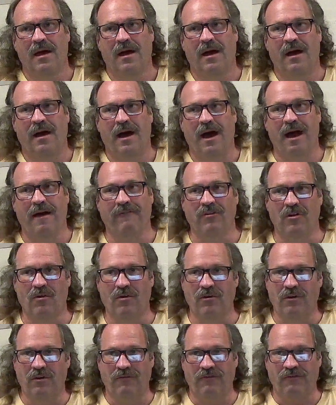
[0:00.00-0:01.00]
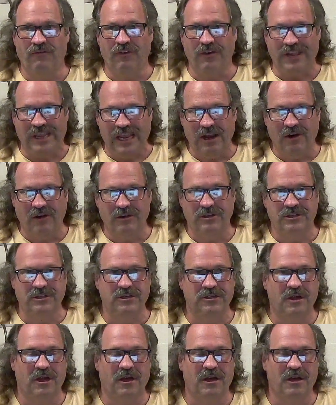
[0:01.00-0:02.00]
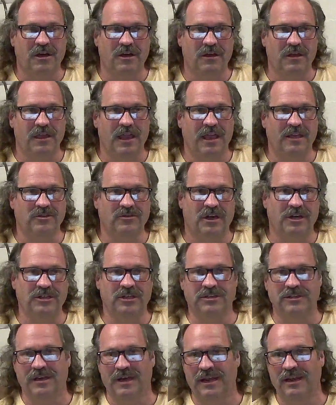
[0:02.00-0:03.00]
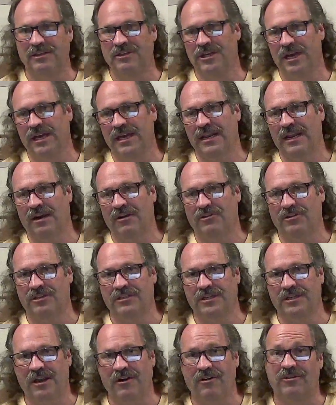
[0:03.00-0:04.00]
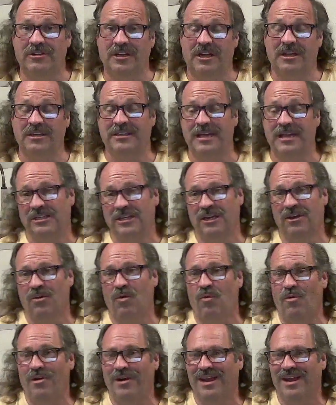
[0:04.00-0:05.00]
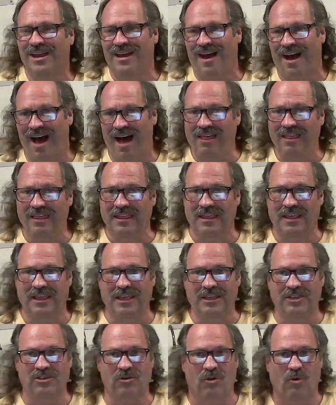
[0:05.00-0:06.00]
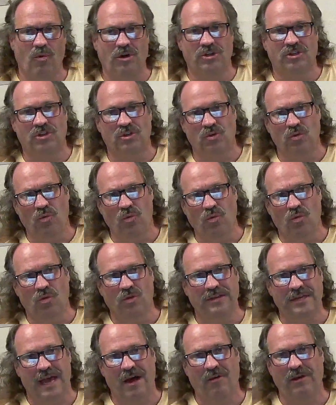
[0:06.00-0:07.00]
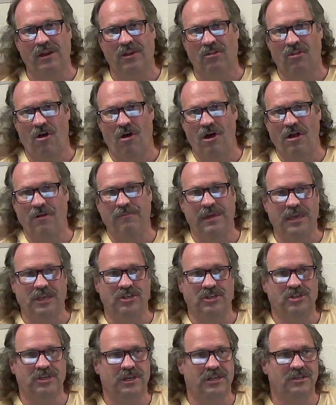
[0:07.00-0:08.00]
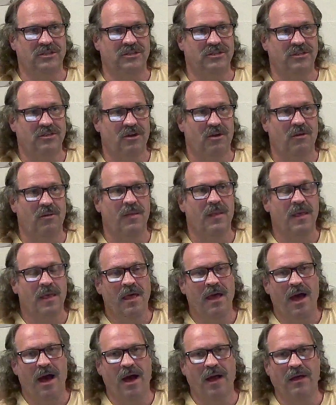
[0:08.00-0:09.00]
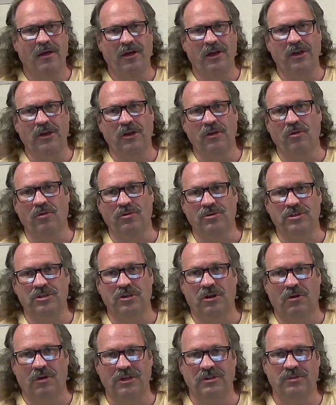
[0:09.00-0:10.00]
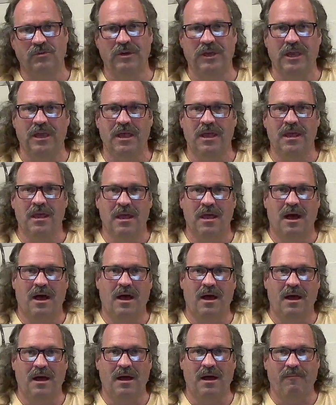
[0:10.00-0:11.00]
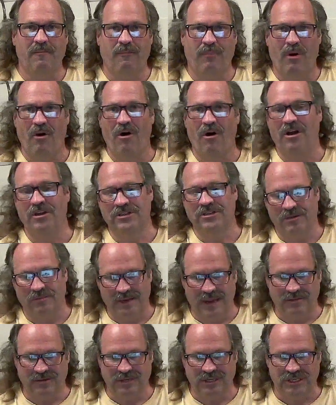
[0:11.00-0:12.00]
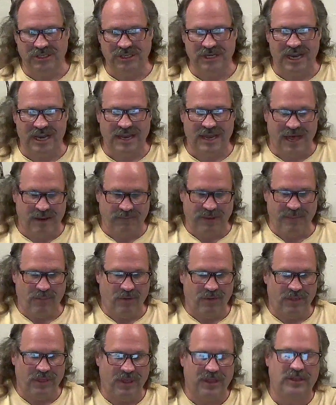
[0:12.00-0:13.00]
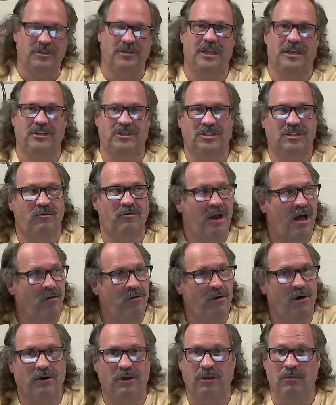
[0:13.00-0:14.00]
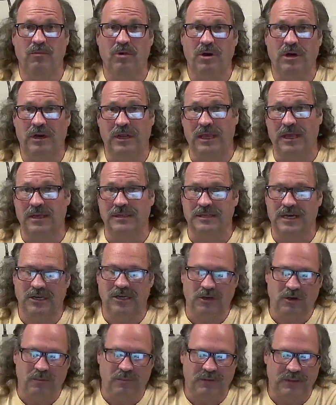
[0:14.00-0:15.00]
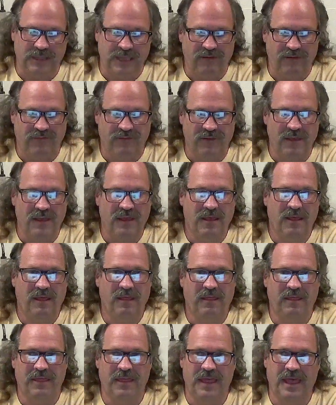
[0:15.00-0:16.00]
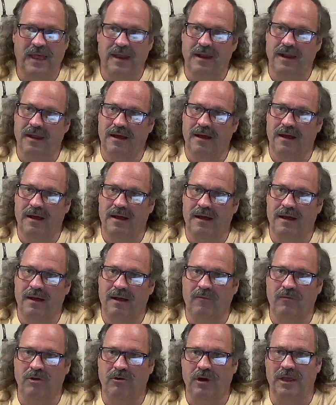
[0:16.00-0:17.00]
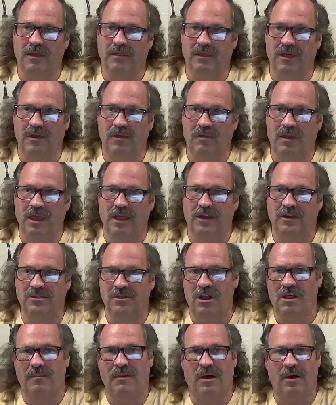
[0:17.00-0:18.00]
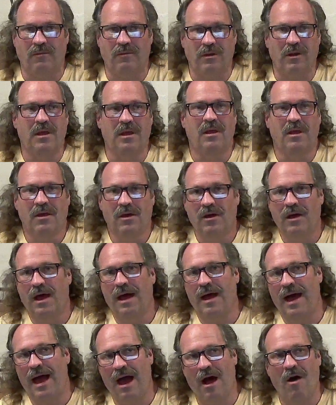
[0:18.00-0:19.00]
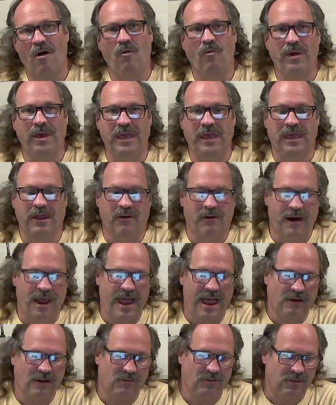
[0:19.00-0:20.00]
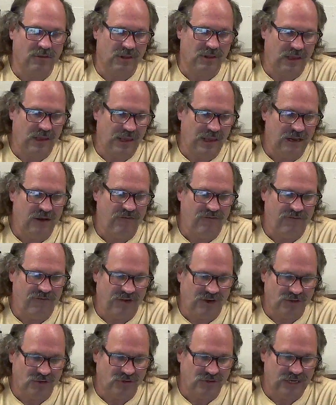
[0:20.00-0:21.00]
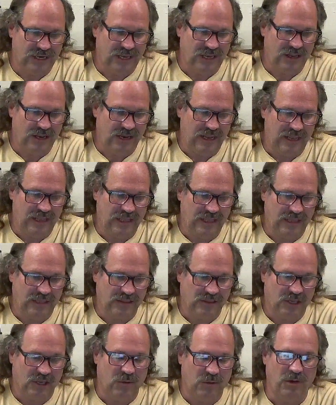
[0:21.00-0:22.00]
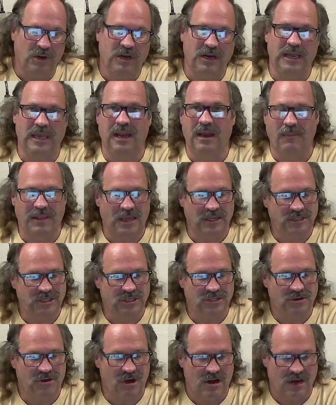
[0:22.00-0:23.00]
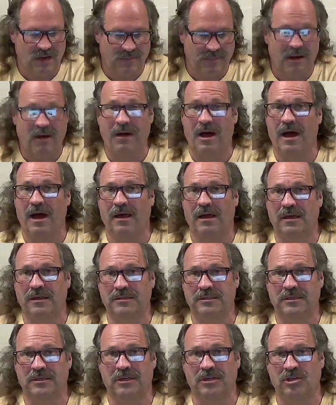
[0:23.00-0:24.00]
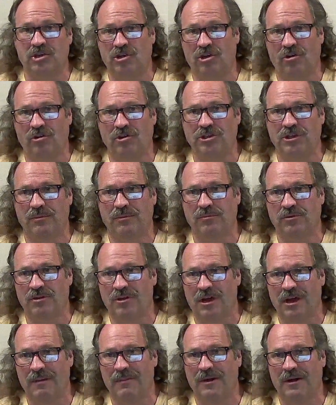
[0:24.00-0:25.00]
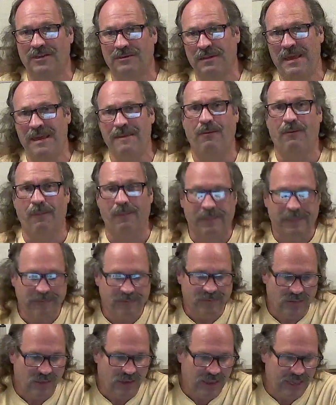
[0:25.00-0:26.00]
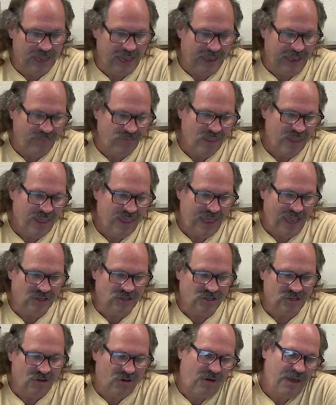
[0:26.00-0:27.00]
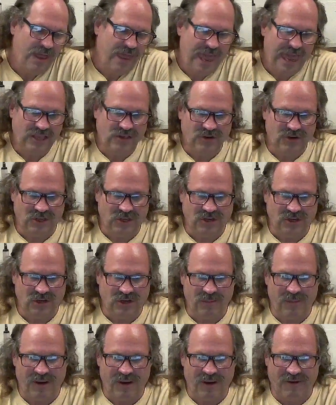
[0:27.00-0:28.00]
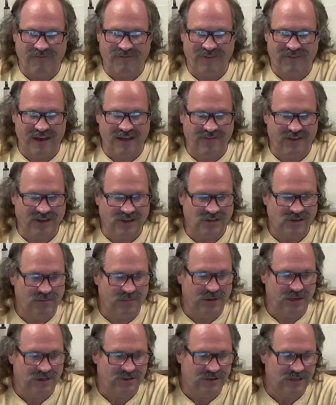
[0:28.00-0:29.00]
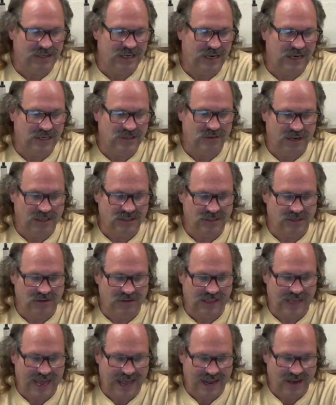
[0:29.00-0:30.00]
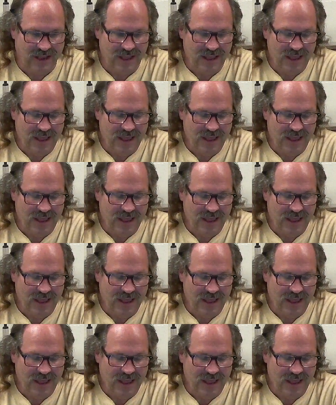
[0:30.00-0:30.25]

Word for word: uh, I've known her for years. Uh, and so I just kind of checking on her son. Her son's actually going to college or going to school down in Long Beach. And so uh, good news, you know, as we uh, pause sometimes to check on people that, that surround our community, because I do believe that uh, when you're in, that it is all about how we interact with individuals in the community. And I'm not just talking about as a church, I'm talking about as people. Okay. And so, hey, so I took about five extra minutes or ten extra minutes to do that.